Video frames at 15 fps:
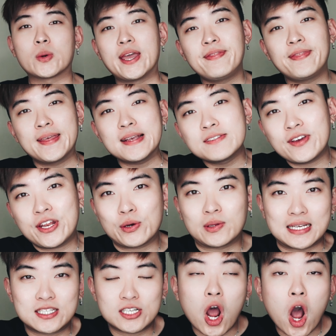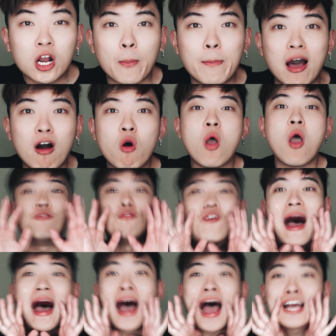in this video, let's talk about
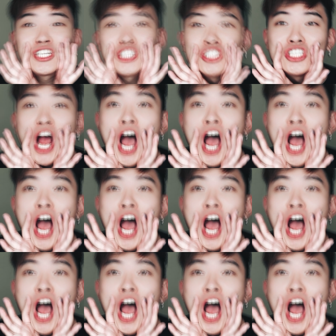fashion.